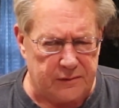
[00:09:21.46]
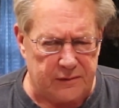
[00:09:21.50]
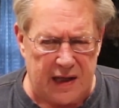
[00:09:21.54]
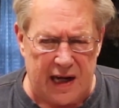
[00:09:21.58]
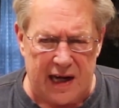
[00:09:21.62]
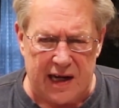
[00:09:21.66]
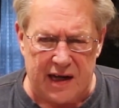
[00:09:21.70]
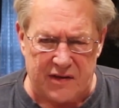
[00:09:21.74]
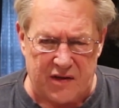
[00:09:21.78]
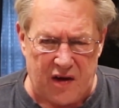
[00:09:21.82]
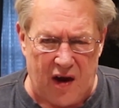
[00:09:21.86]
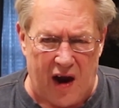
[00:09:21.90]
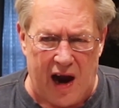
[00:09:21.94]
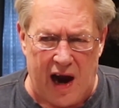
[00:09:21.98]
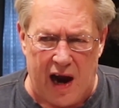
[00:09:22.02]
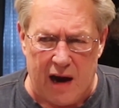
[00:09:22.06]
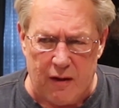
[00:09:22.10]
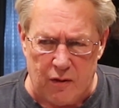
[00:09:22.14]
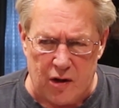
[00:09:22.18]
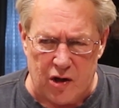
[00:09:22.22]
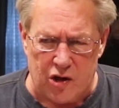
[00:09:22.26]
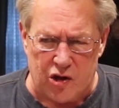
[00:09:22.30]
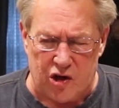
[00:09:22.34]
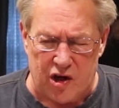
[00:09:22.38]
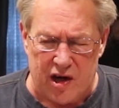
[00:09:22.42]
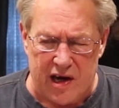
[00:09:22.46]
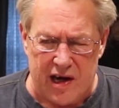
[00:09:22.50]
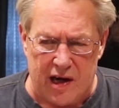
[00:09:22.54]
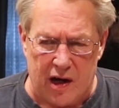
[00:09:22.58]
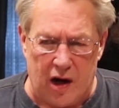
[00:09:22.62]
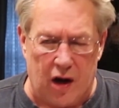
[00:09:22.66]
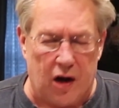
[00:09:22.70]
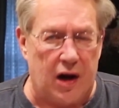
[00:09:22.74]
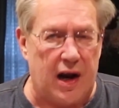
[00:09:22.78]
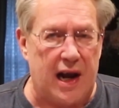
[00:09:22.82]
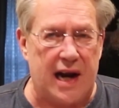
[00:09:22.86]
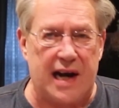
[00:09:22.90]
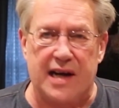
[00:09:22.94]
That is Irishy, and
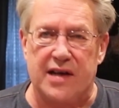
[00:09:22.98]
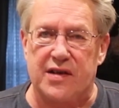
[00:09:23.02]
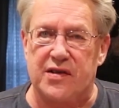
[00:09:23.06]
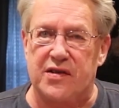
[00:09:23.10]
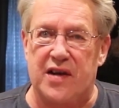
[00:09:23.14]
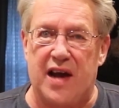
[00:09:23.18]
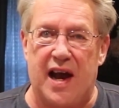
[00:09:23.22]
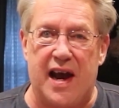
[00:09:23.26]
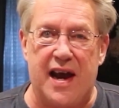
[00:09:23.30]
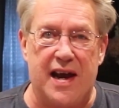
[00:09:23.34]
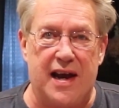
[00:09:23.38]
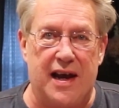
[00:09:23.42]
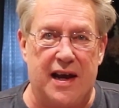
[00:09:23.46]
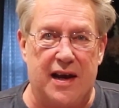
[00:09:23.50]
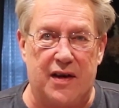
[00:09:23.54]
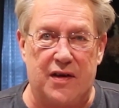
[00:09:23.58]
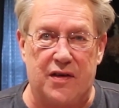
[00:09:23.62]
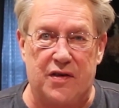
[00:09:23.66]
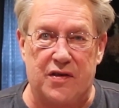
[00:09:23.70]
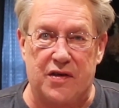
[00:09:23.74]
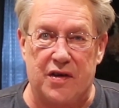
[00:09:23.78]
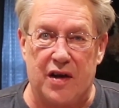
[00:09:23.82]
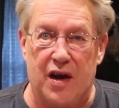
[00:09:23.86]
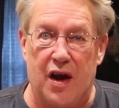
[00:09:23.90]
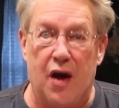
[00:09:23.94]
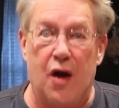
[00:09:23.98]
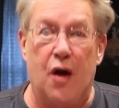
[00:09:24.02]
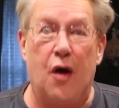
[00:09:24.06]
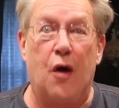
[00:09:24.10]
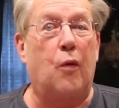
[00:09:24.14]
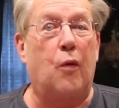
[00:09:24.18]
all I can say is...